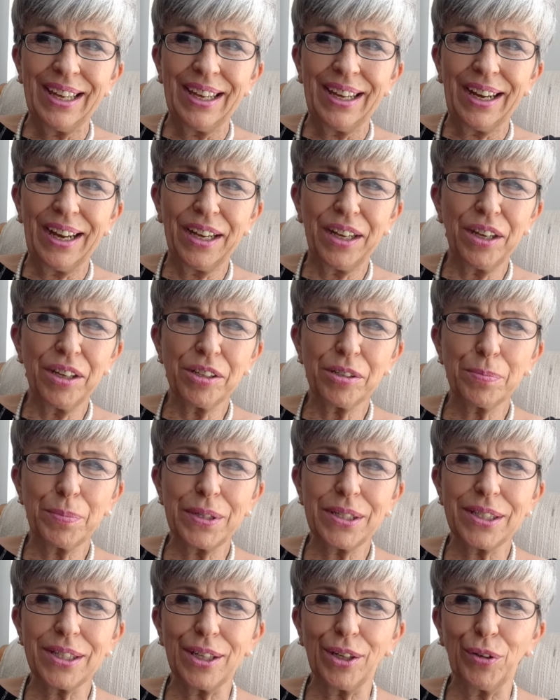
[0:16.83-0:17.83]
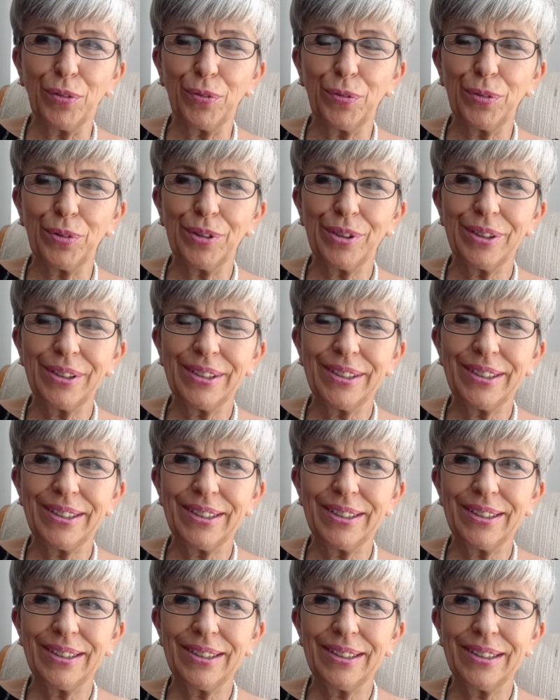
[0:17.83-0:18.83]
I asked myself,
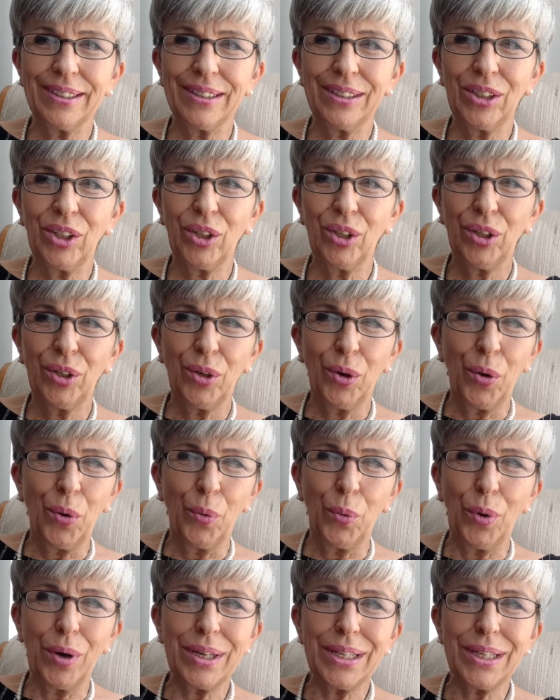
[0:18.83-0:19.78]
why